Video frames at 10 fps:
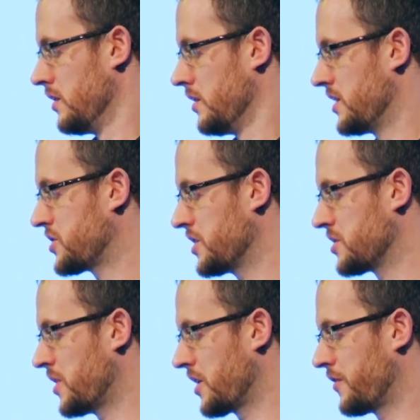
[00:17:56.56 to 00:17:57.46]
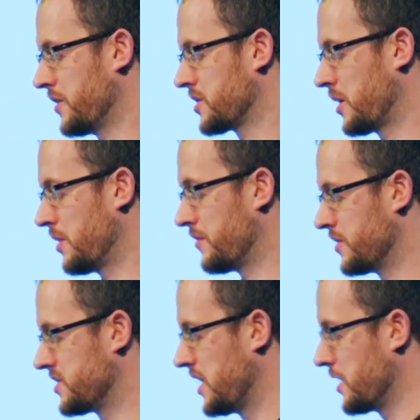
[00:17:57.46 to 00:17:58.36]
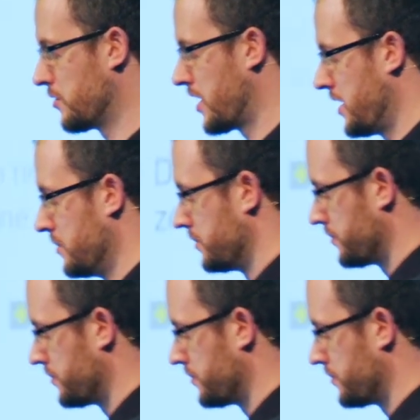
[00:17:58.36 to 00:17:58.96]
Let's change the microphone type then for a ceiling array.